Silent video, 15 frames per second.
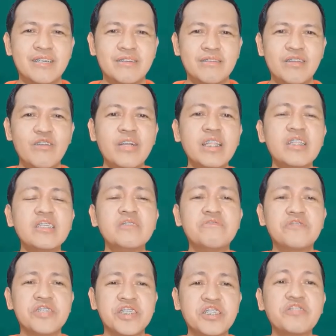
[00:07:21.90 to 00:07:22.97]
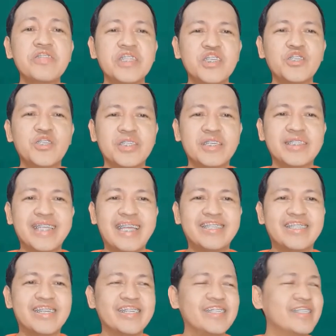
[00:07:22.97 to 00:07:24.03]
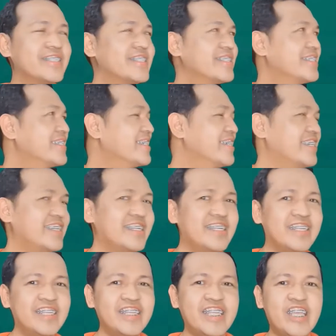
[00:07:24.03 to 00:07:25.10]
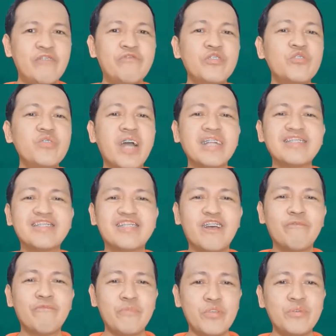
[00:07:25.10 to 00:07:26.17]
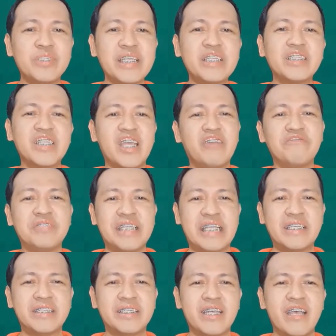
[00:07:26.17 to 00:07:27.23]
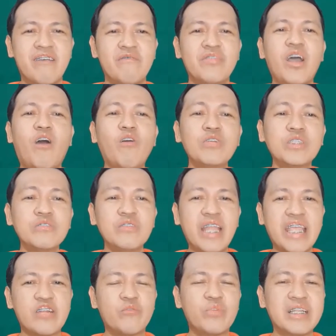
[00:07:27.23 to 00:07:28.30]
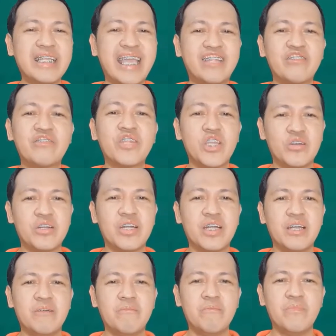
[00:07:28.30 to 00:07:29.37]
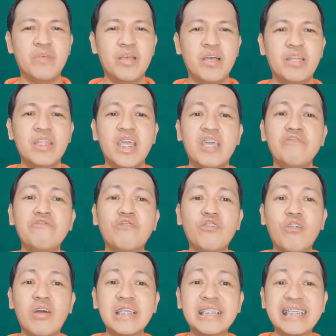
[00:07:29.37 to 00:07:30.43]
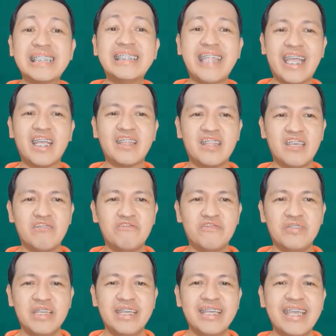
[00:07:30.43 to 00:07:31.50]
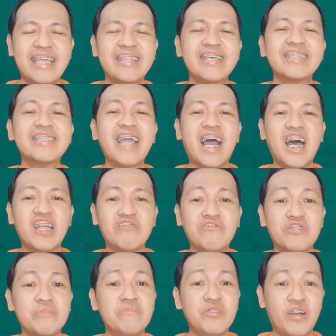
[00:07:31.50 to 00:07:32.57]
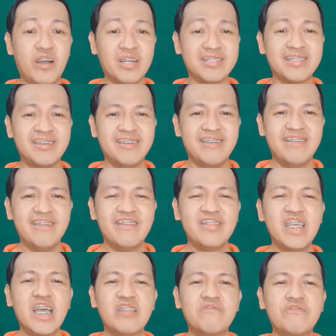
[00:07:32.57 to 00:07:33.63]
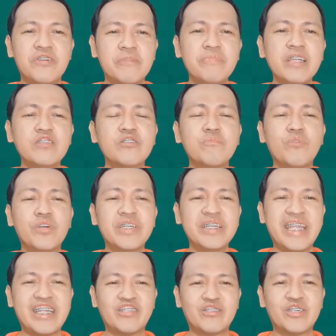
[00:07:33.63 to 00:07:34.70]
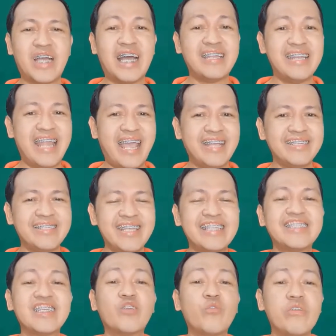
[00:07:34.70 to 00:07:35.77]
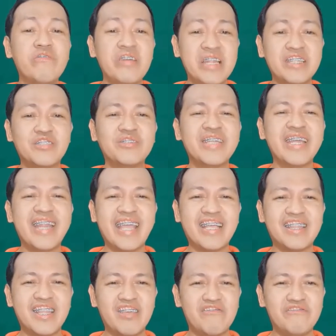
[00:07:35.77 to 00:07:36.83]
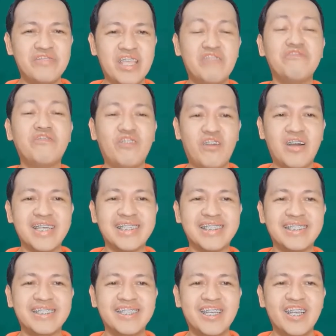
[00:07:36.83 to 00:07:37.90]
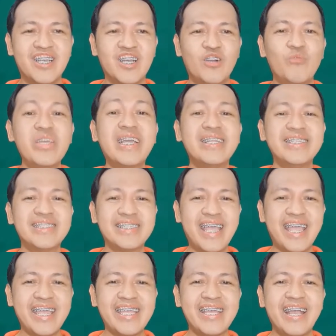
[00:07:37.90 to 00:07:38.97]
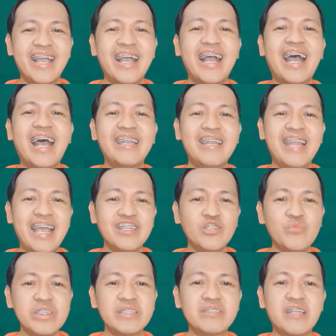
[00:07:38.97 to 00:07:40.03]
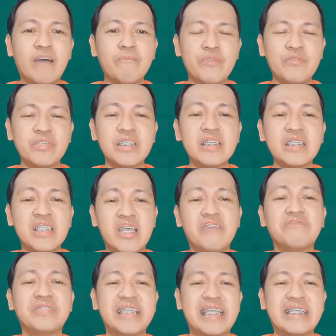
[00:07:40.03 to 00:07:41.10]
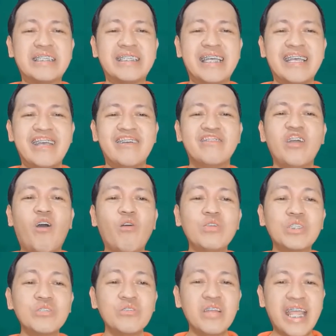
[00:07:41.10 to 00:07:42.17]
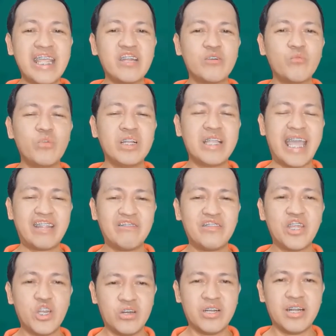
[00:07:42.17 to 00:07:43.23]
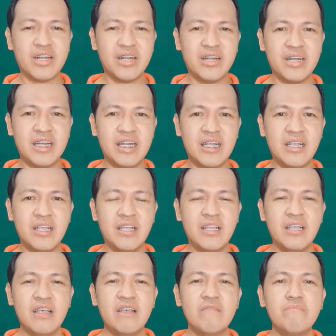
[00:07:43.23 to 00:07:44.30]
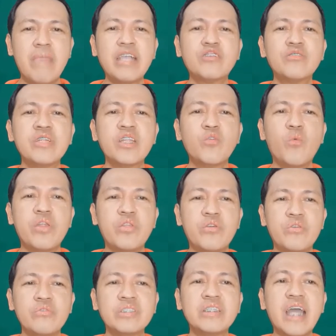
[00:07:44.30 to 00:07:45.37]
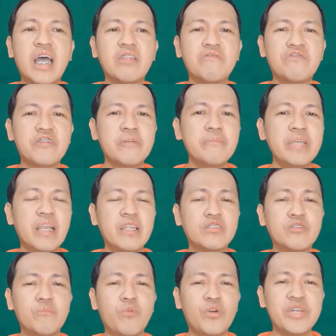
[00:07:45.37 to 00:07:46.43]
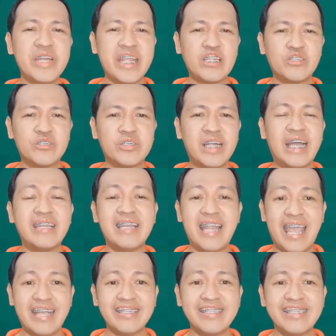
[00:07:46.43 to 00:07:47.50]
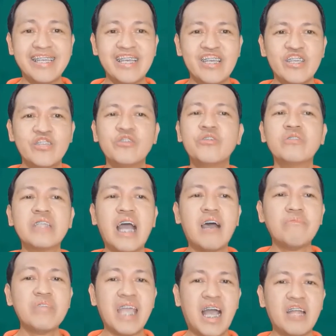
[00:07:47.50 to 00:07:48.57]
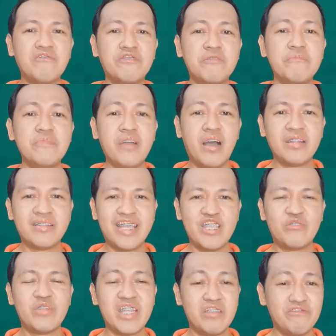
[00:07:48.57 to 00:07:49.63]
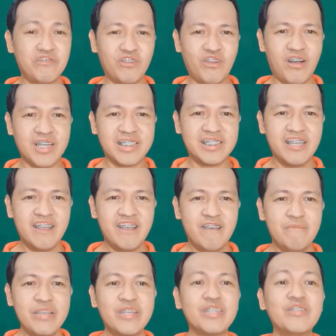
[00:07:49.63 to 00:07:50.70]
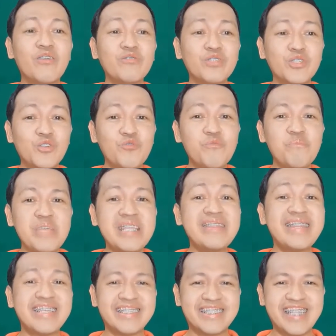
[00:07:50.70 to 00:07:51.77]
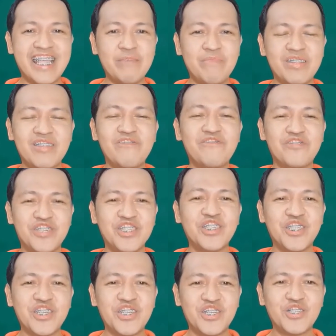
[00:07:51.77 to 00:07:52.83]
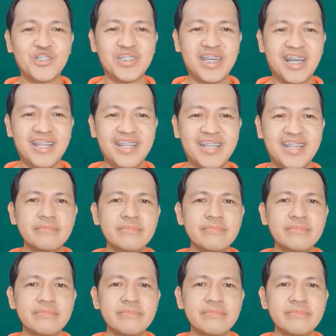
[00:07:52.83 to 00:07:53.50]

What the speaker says: Look at this first conditional sentence. If we do not stop using CFCs, the ozone layer will get thinner. The if clause is negative. It has the adverb not. The adverbial subordinator unless is equivalent to the negative if clause. We can say, unless we stop using CFCs, the ozone layer will get thinner. Make sure that when you use the adverbial subordinator unless, you don't have the adverb not in your if clause, because those two mean the same in the first conditional.